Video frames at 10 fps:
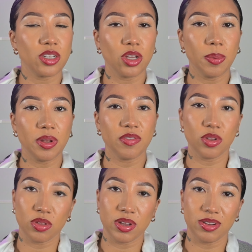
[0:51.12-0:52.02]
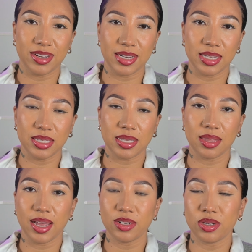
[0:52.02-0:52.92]
a couple of other ingredients
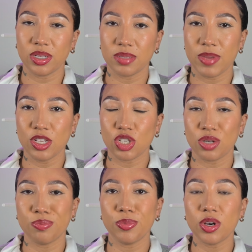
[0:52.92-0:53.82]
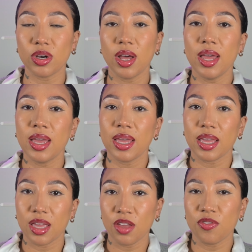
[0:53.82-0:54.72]
that I don't need to mention but
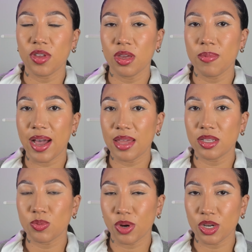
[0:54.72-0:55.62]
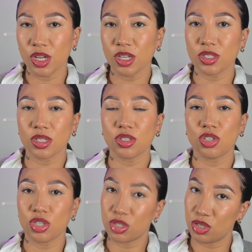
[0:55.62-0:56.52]
if you buy this product,
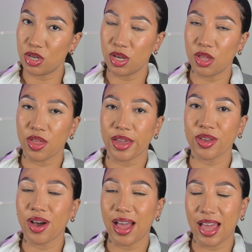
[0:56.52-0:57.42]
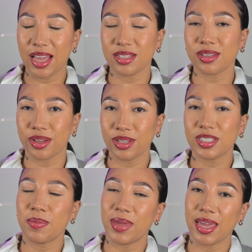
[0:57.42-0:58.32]
just know that your hair is going
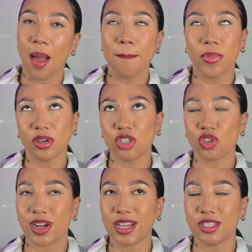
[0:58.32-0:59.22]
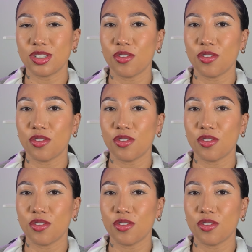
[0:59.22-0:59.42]
to be moisturized